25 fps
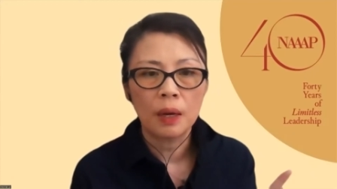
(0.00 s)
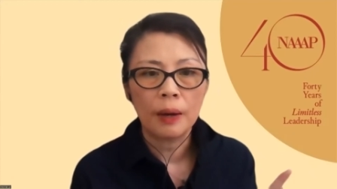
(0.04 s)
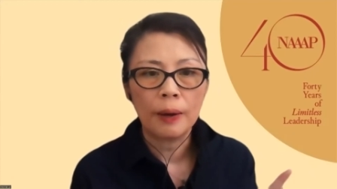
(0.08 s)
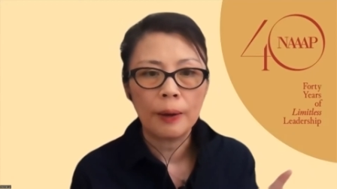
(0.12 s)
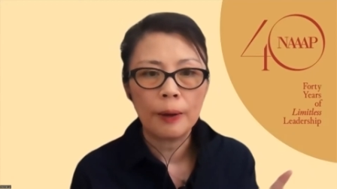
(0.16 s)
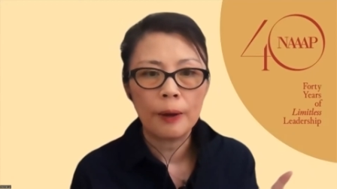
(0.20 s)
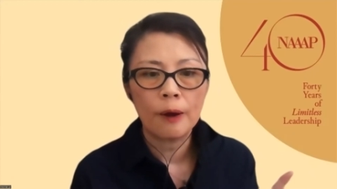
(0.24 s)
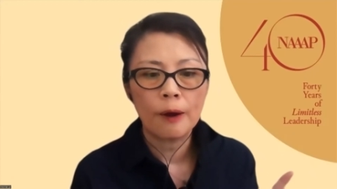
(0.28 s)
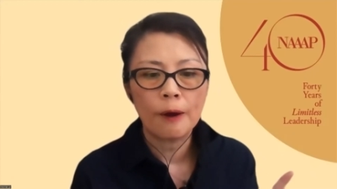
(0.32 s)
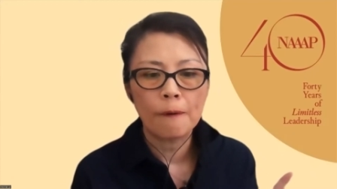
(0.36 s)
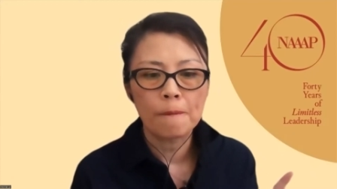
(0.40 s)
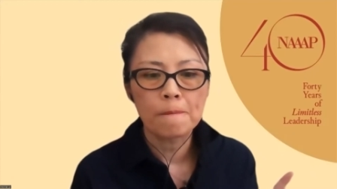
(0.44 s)

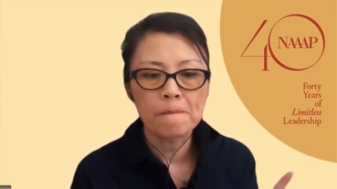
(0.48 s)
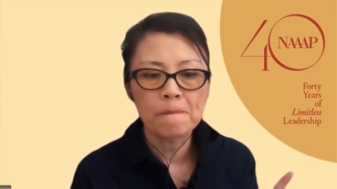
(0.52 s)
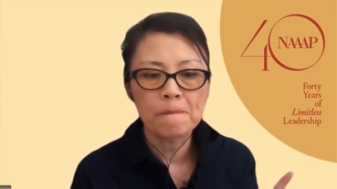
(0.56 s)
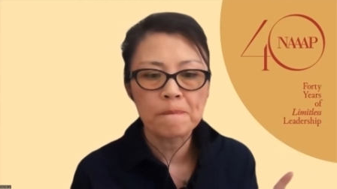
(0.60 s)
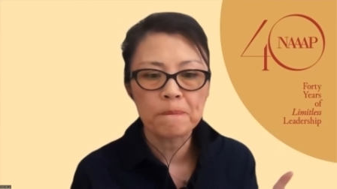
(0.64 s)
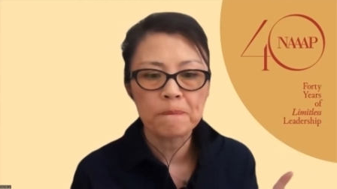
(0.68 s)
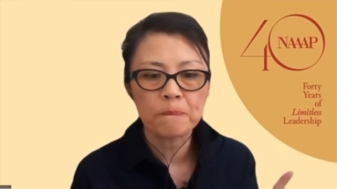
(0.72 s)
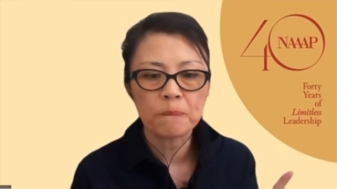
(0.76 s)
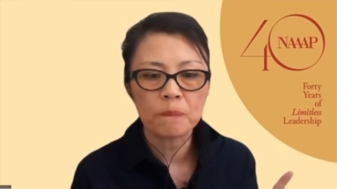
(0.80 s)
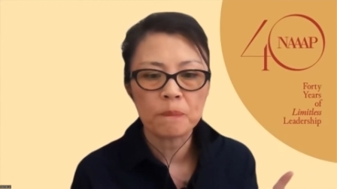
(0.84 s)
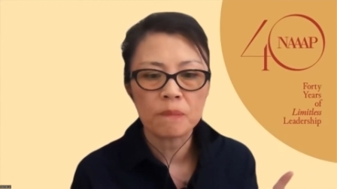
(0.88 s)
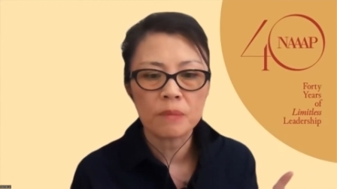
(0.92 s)

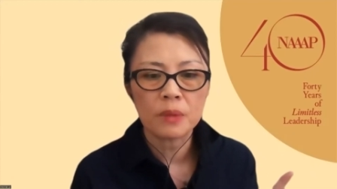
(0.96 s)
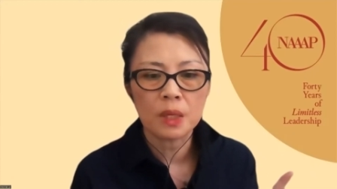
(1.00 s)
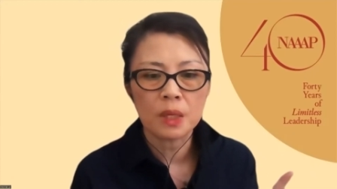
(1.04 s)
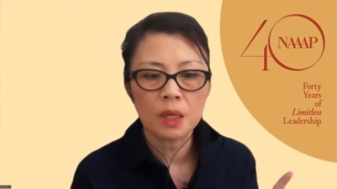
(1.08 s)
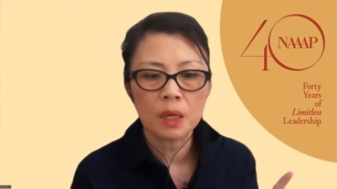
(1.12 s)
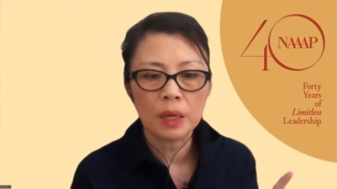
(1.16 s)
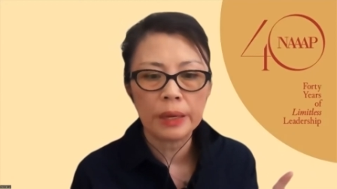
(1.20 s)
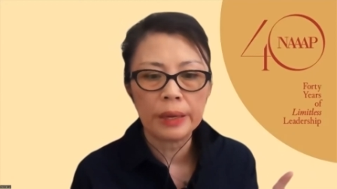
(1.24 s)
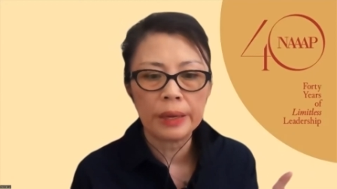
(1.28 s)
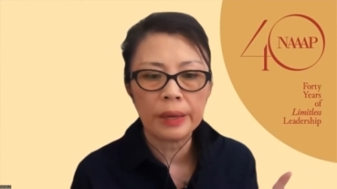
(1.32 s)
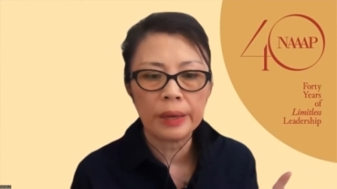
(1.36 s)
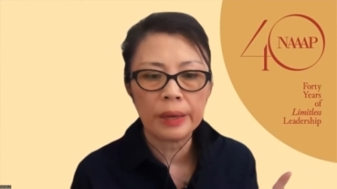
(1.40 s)

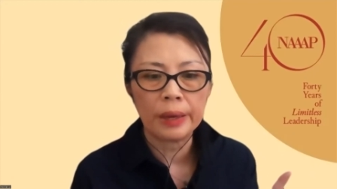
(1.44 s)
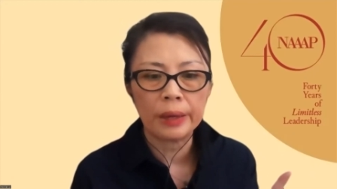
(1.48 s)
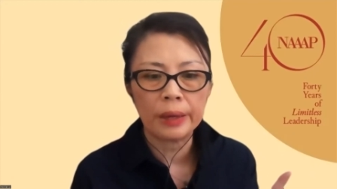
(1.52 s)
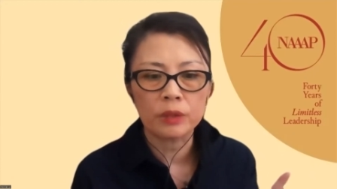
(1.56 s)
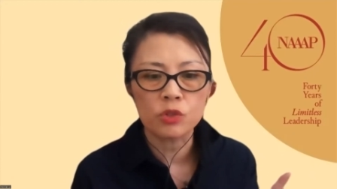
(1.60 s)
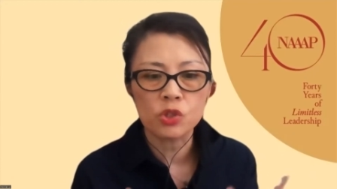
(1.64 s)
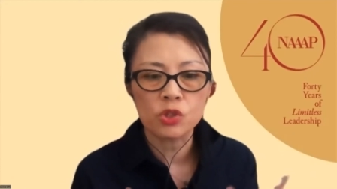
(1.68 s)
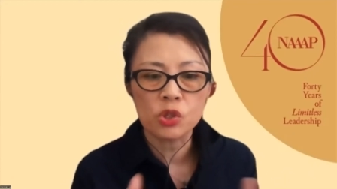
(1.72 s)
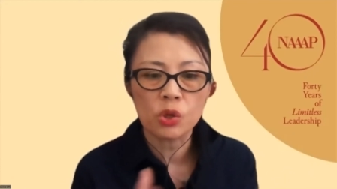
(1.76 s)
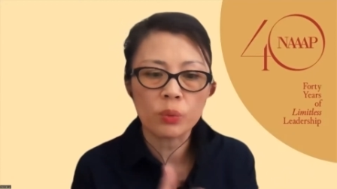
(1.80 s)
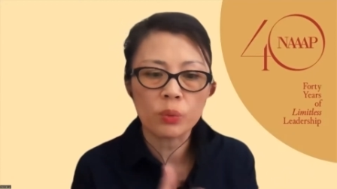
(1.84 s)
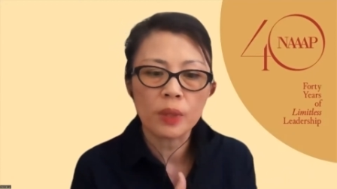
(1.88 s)
And
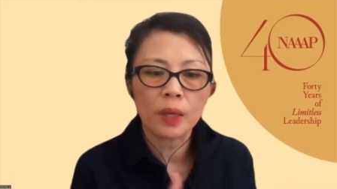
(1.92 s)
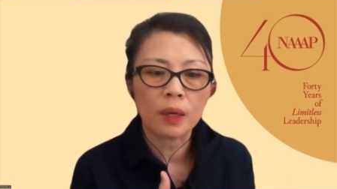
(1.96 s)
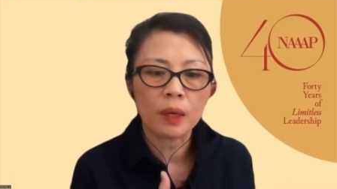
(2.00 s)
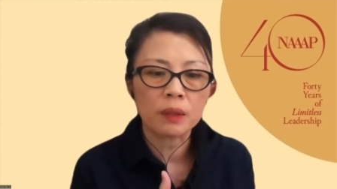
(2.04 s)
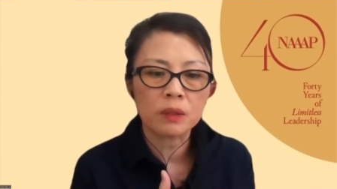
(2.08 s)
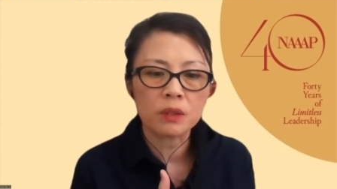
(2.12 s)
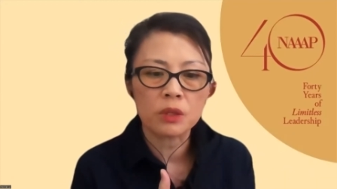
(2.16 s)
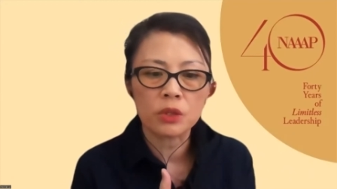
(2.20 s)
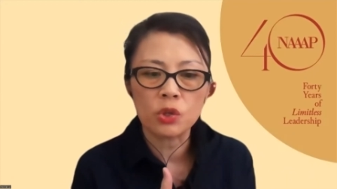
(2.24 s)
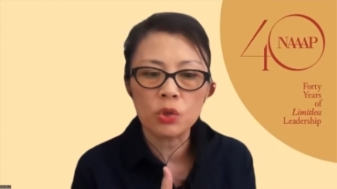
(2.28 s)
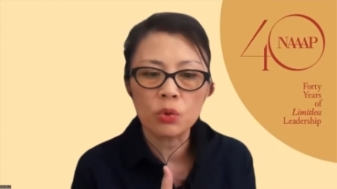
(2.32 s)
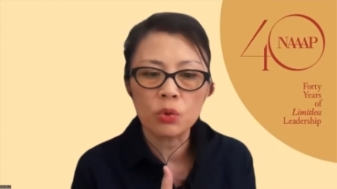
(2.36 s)
so that
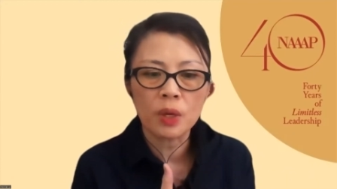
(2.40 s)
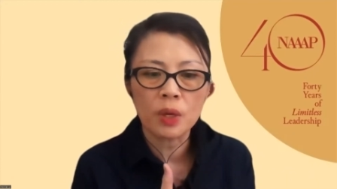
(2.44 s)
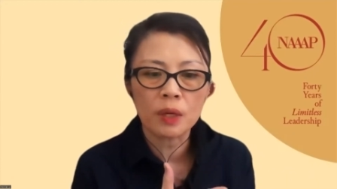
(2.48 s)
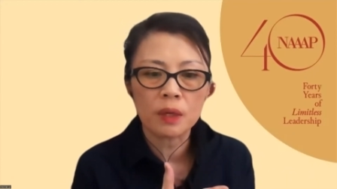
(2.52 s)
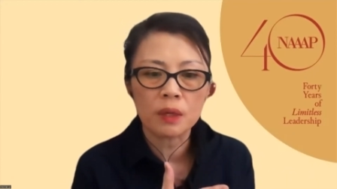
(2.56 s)
you